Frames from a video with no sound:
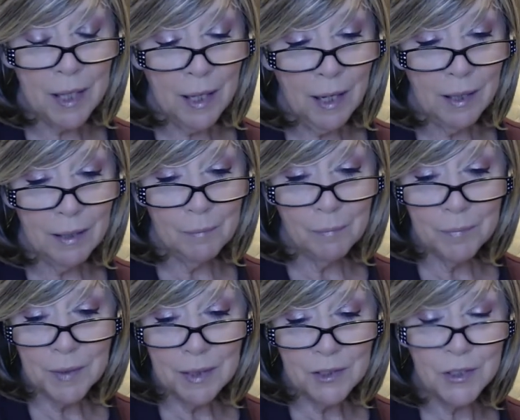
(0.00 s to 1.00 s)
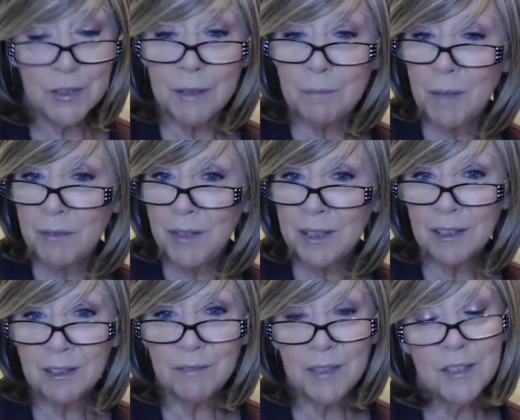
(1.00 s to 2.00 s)
Um, just in my
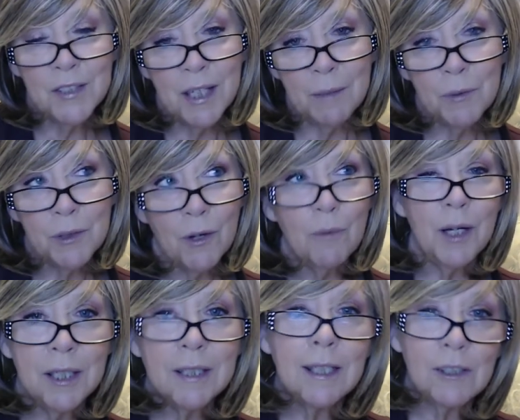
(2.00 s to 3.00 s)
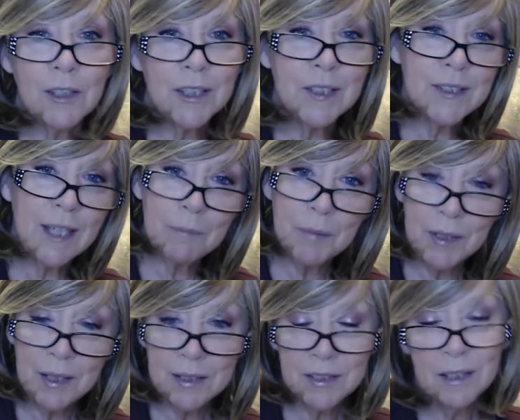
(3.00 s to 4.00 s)
regular feeds, and I would go on I'd look at the site, but
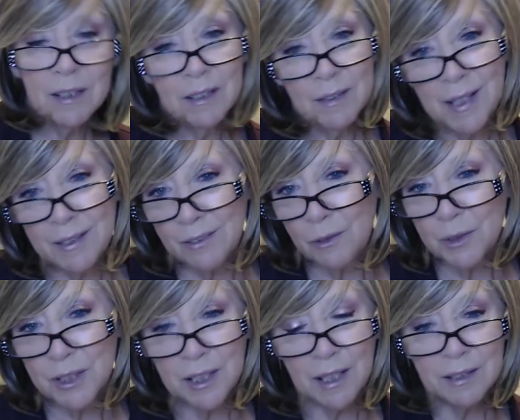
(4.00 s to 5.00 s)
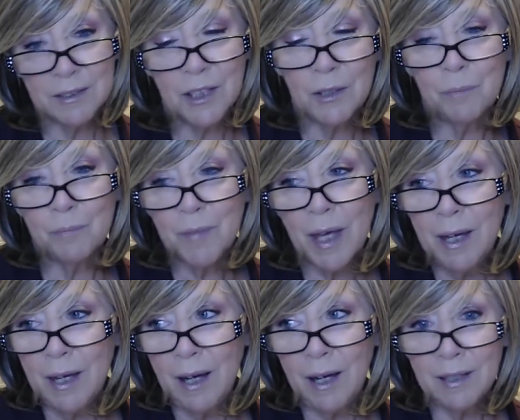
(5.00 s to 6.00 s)
then I said, oh, I don't know what to get. So,
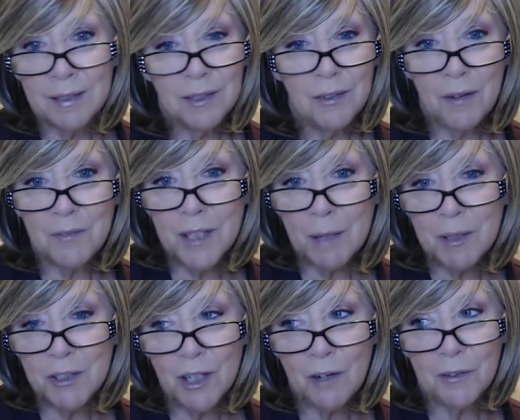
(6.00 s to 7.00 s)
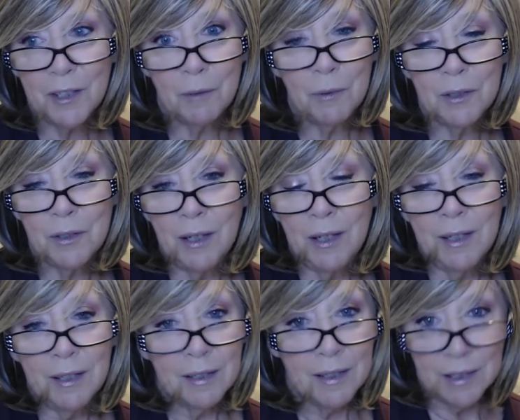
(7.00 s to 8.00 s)
uh, you know, every time I saw it, I would
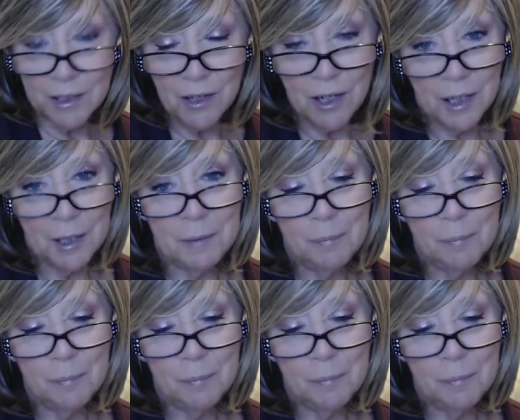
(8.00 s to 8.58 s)
click on